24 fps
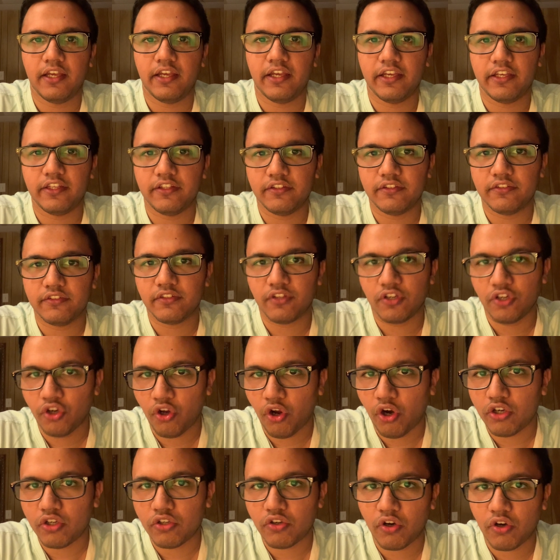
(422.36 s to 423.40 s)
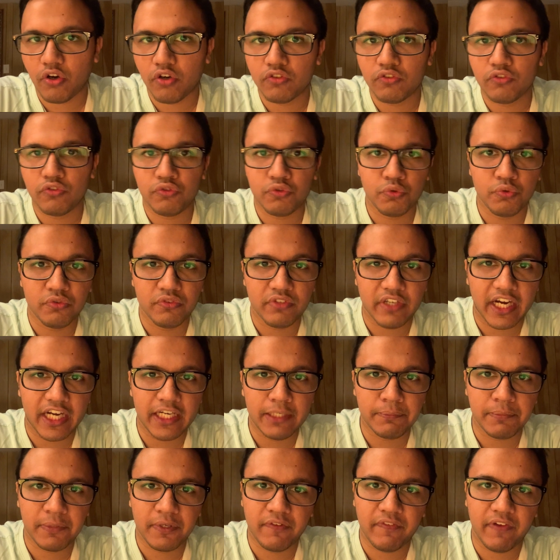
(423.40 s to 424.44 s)
is not on
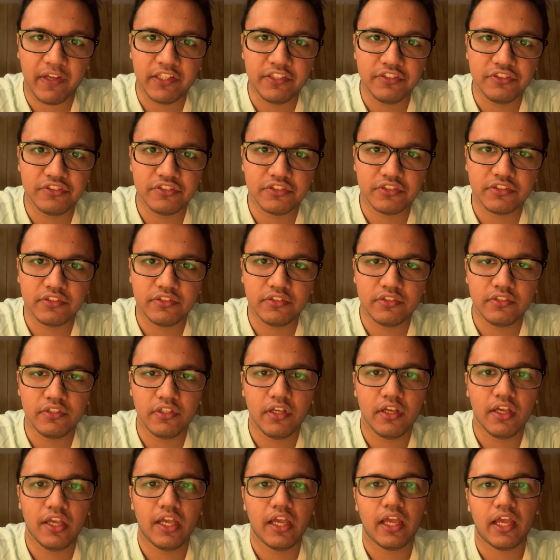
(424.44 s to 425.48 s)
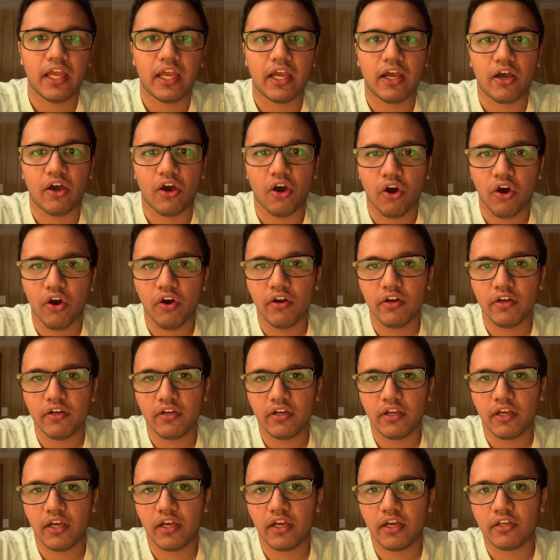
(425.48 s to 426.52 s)
suicide prevention, or
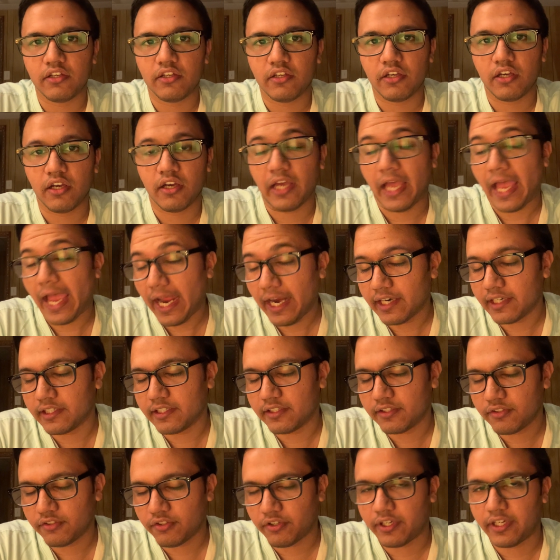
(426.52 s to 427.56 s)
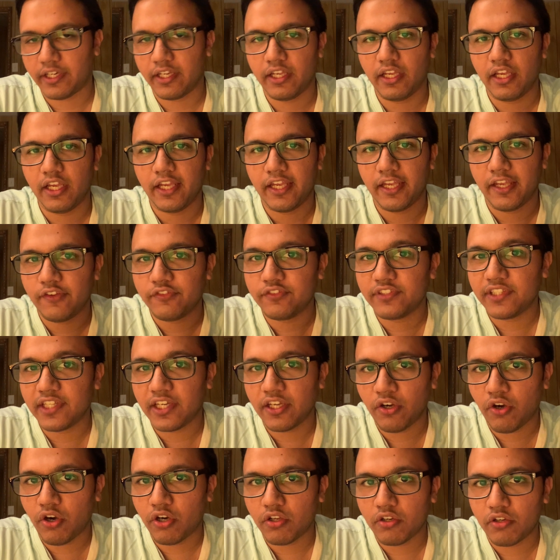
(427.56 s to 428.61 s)
if they are
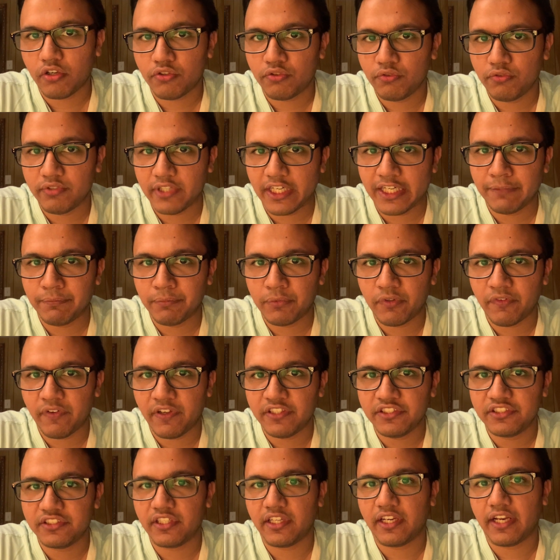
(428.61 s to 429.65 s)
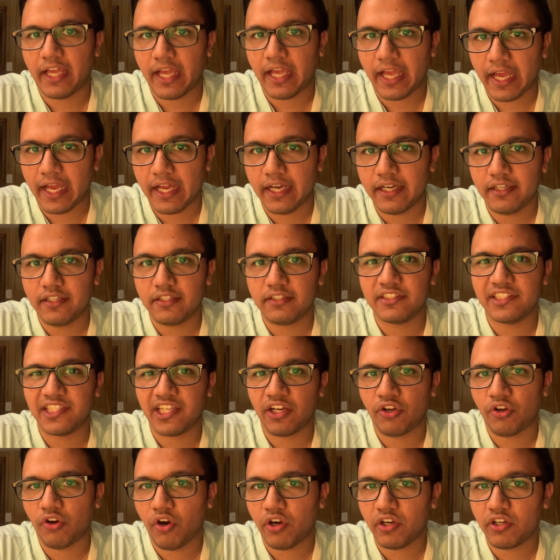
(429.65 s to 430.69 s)
not on a suicide prevention and they are
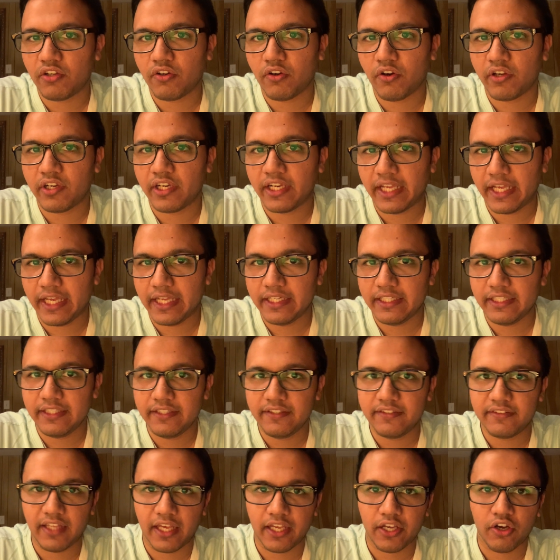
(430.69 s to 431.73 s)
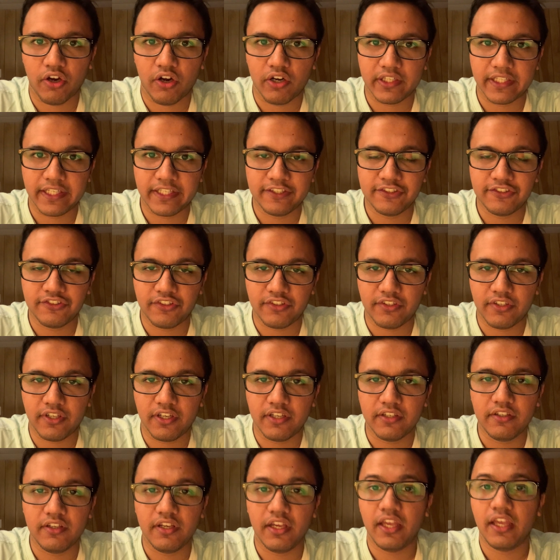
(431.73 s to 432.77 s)
not on any psychotic
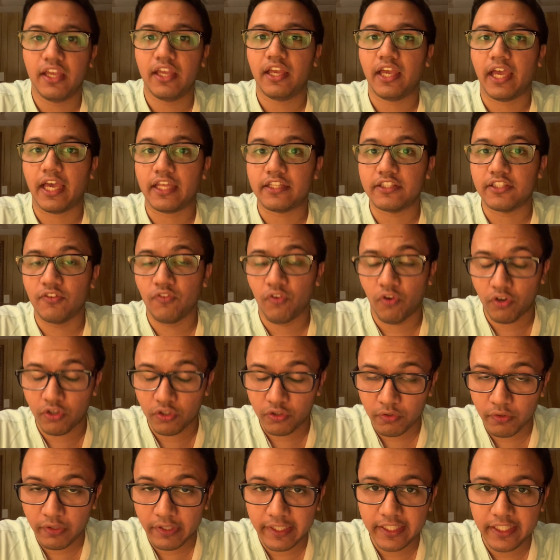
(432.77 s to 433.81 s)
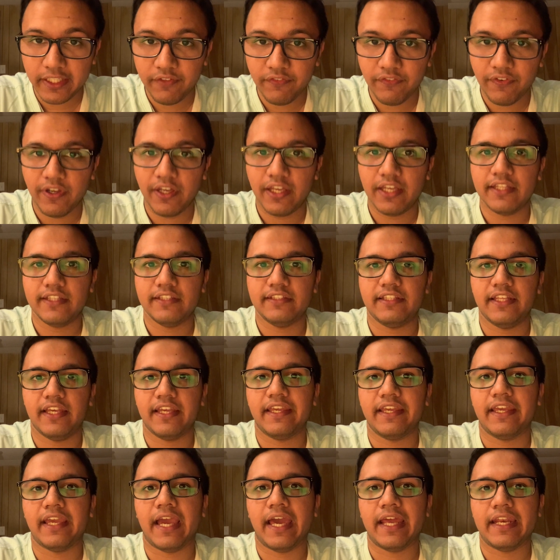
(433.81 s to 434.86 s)
drug and they want to leave, they
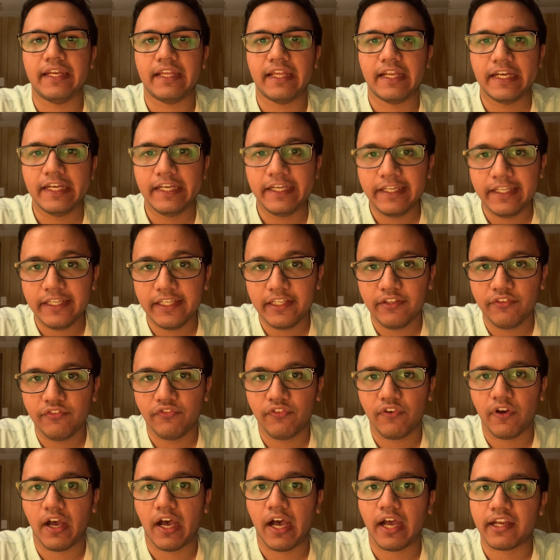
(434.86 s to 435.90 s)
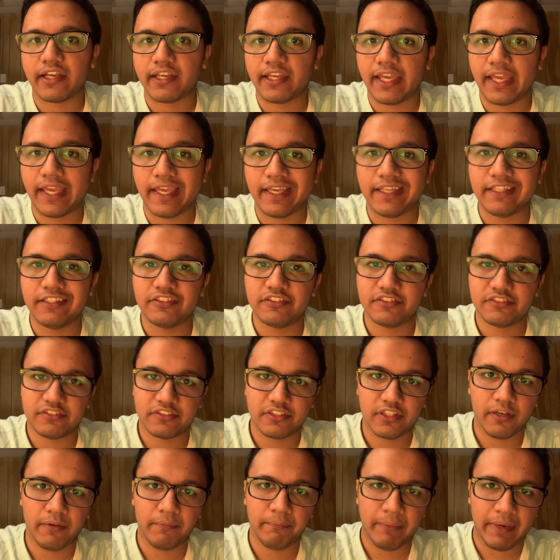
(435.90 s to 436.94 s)
can leave against
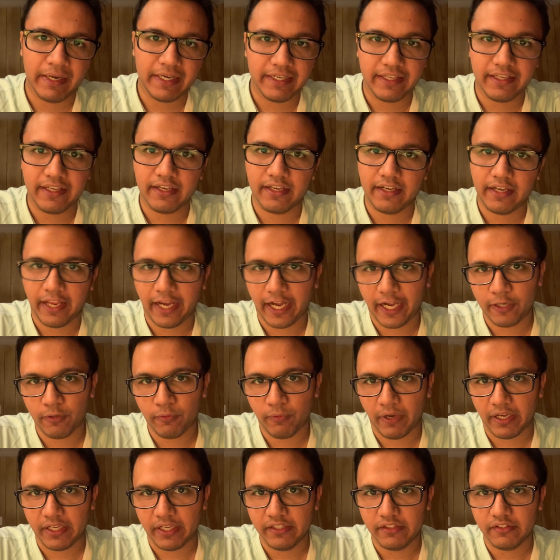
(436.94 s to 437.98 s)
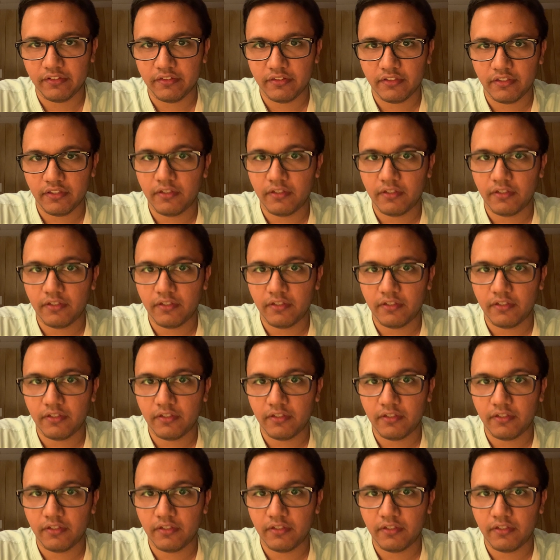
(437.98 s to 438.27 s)
the medical advice.